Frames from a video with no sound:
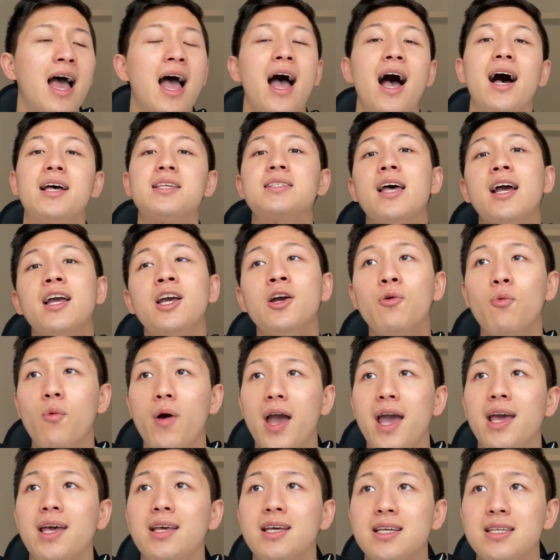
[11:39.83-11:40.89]
A second
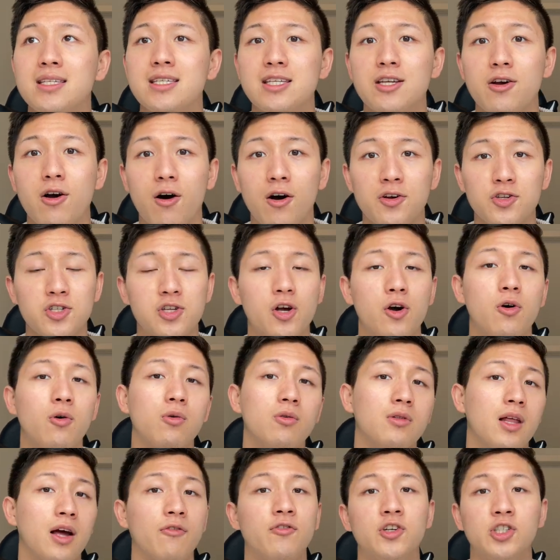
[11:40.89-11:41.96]
way is to also
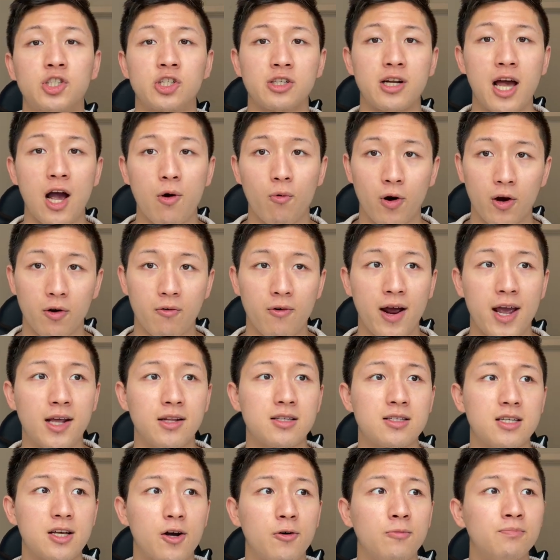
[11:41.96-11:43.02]
leverage your network, right?
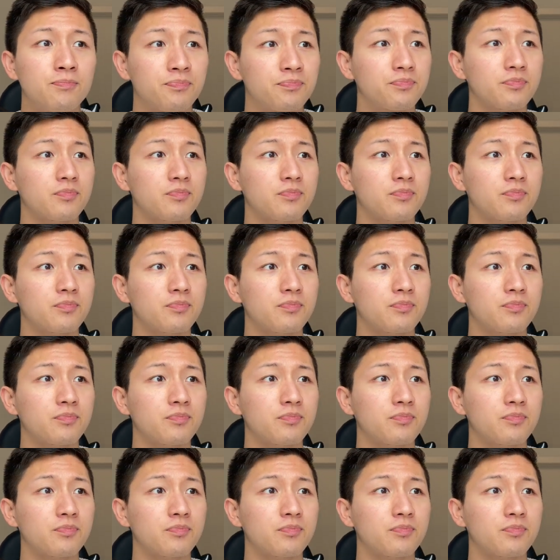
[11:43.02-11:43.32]
So